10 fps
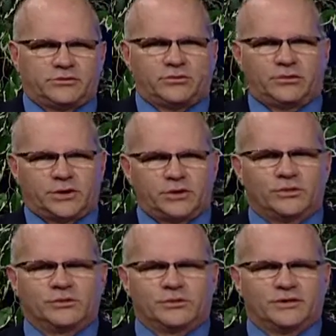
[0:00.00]
to
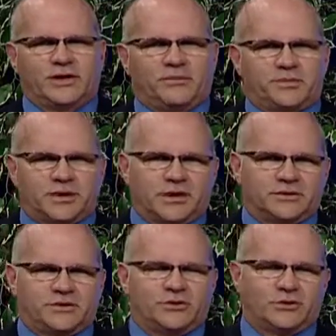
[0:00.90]
recuse herself
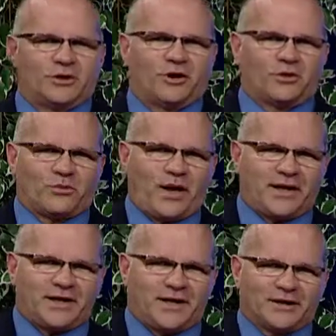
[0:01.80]
because Jill Clark ran
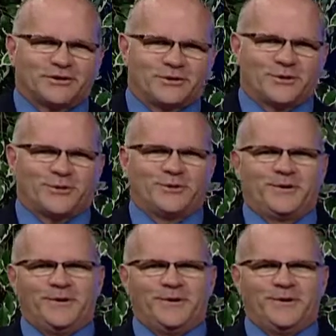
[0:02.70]
against her